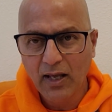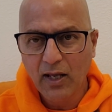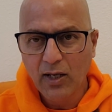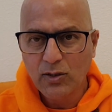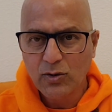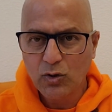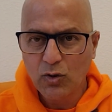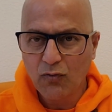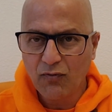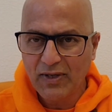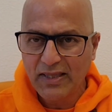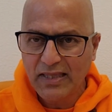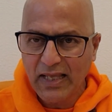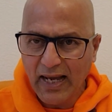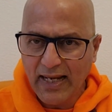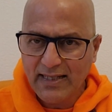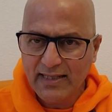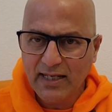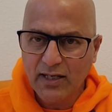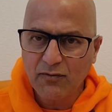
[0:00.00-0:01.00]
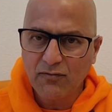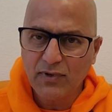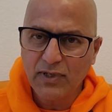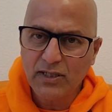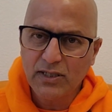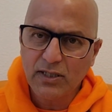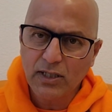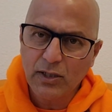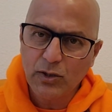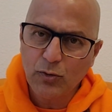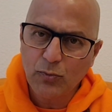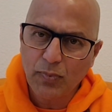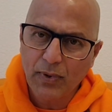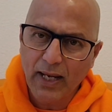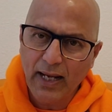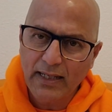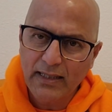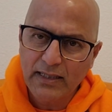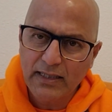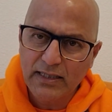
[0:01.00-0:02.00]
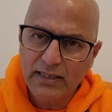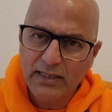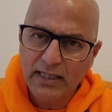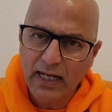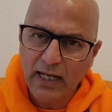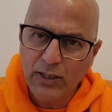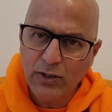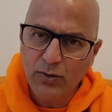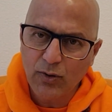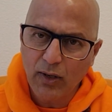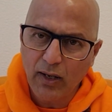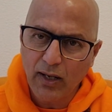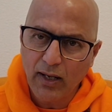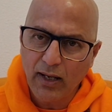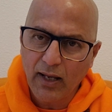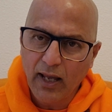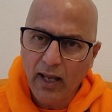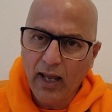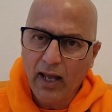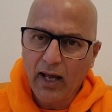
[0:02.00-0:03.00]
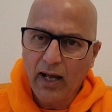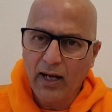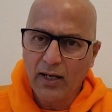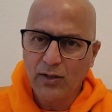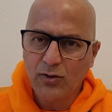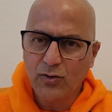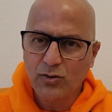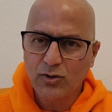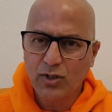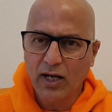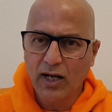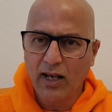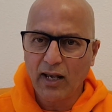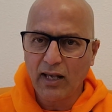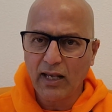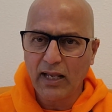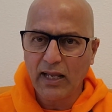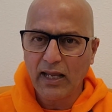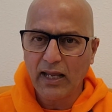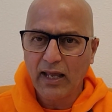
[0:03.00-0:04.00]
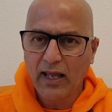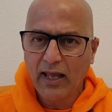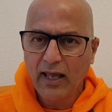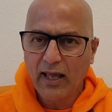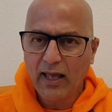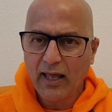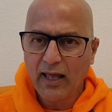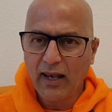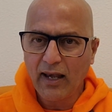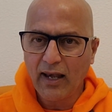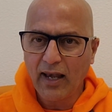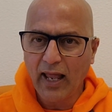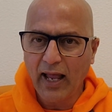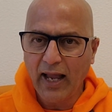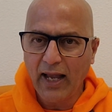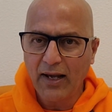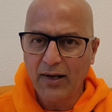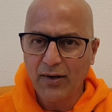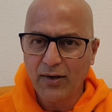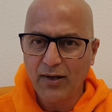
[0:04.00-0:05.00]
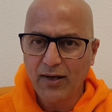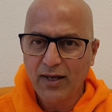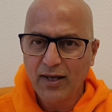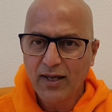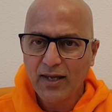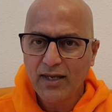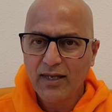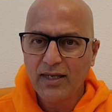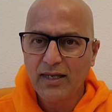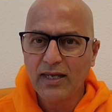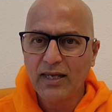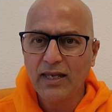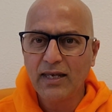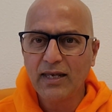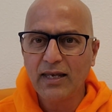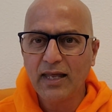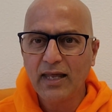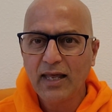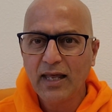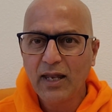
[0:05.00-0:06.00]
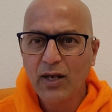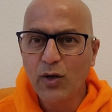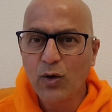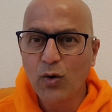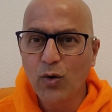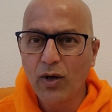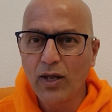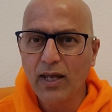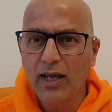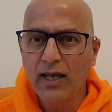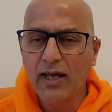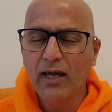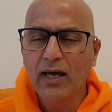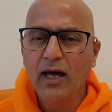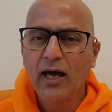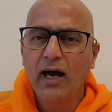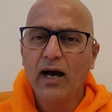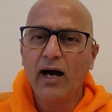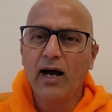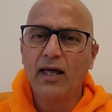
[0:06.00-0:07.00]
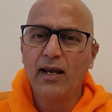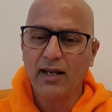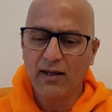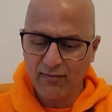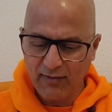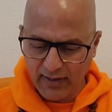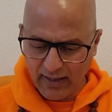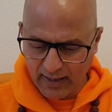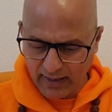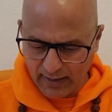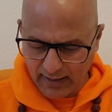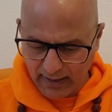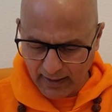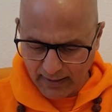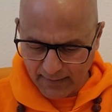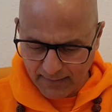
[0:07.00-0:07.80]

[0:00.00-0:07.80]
So with that conviction, you practice gradually and you suddenly land in knowing or awakening.